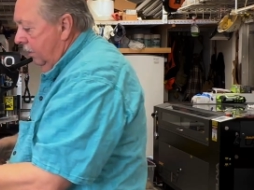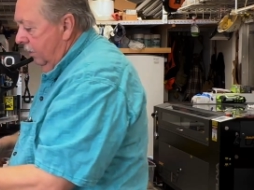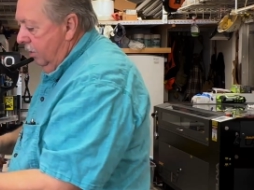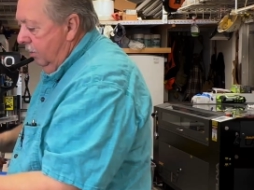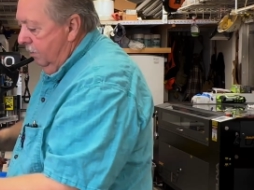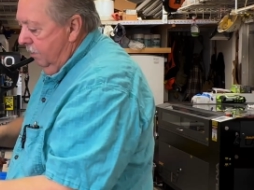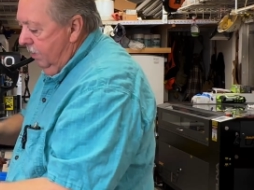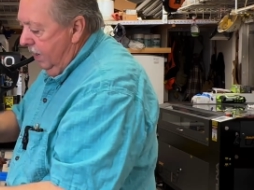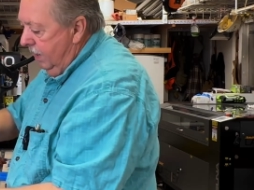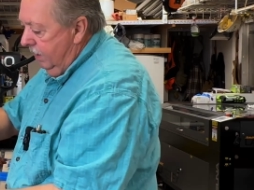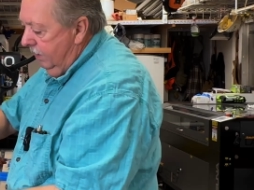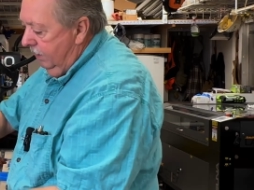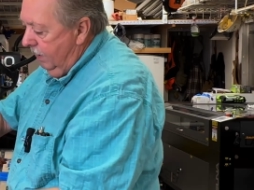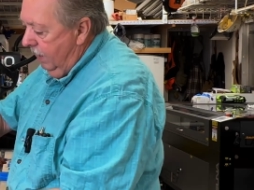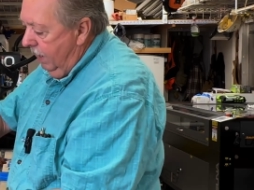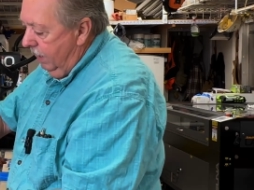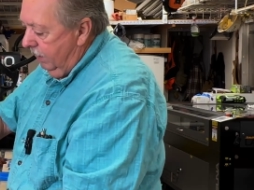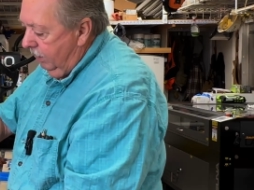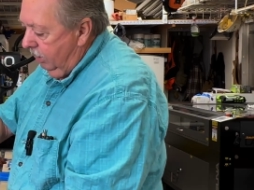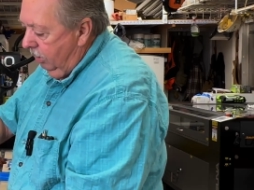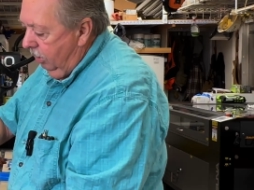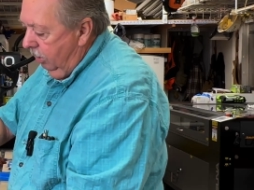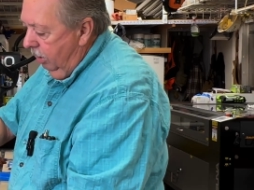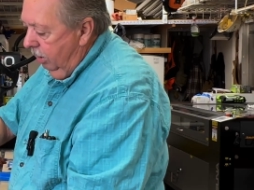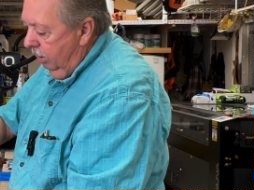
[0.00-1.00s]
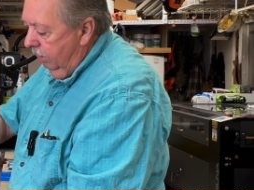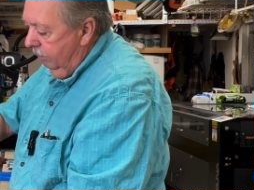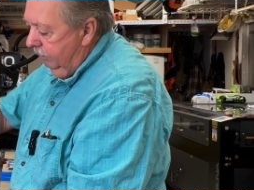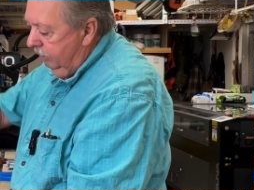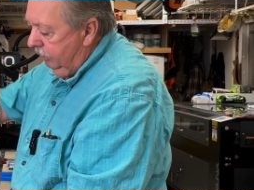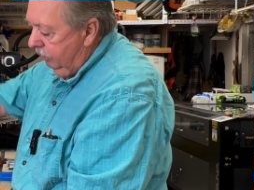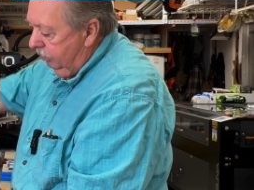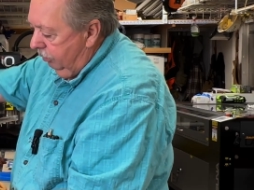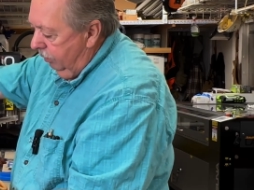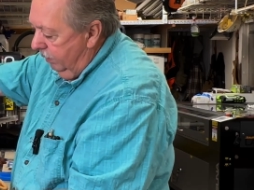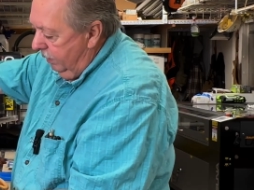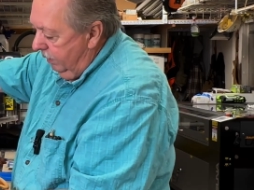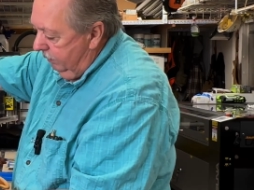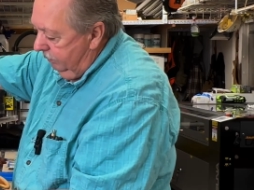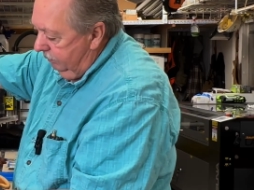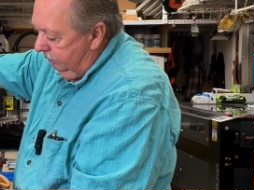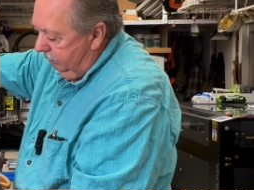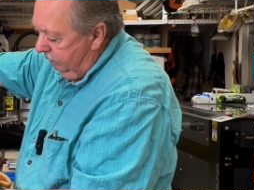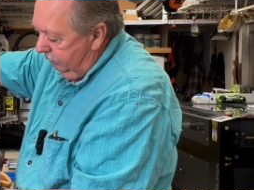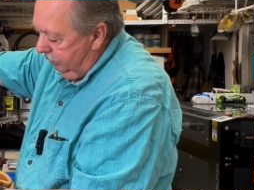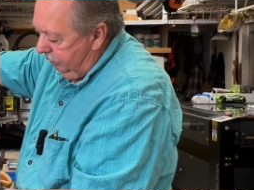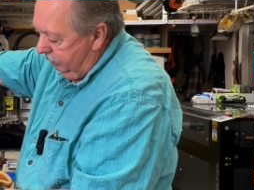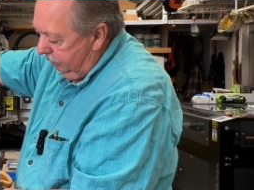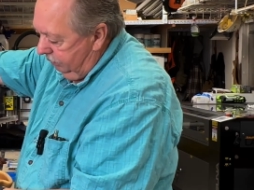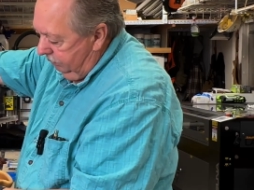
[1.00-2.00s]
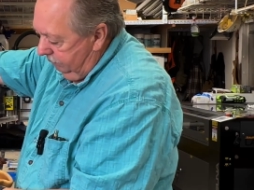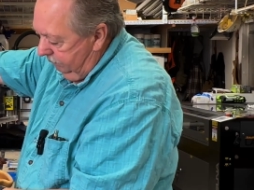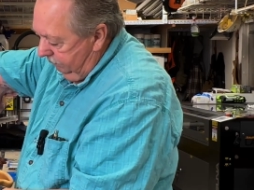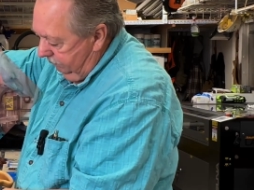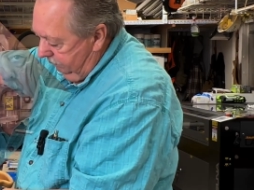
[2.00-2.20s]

to make that curved transition.